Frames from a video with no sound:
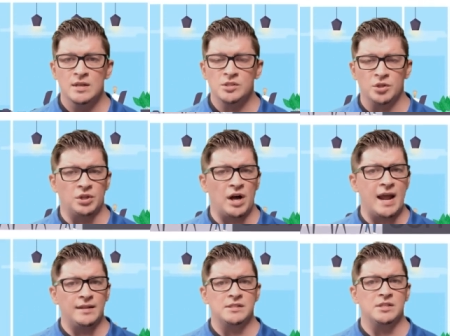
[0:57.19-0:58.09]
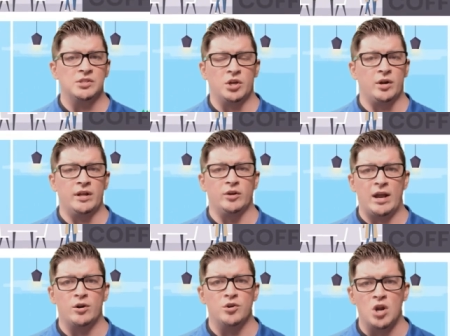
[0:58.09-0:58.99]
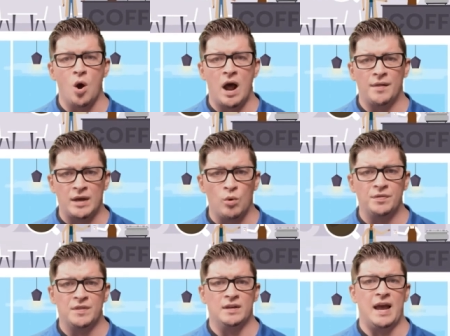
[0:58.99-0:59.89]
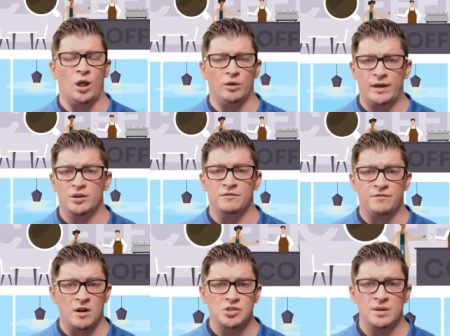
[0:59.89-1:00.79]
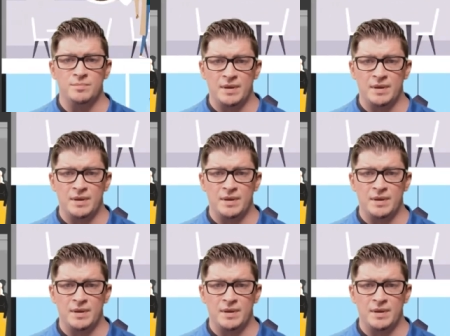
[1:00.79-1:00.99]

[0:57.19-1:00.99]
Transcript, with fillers: The client lets the security integrator know how they want the elevator to function and